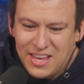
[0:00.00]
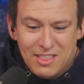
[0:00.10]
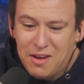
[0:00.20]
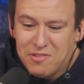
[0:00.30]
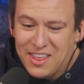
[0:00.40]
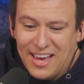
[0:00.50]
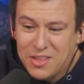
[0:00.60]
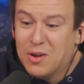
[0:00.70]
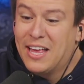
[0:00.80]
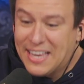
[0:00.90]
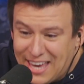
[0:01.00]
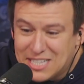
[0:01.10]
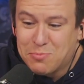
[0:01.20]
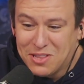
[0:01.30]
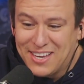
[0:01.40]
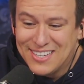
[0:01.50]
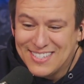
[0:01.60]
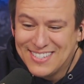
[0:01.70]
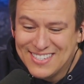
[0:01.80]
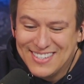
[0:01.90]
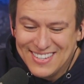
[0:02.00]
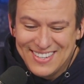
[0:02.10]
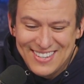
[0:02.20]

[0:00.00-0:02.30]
and then when i did that. this They're they like, were just yes, like please. do whatever you want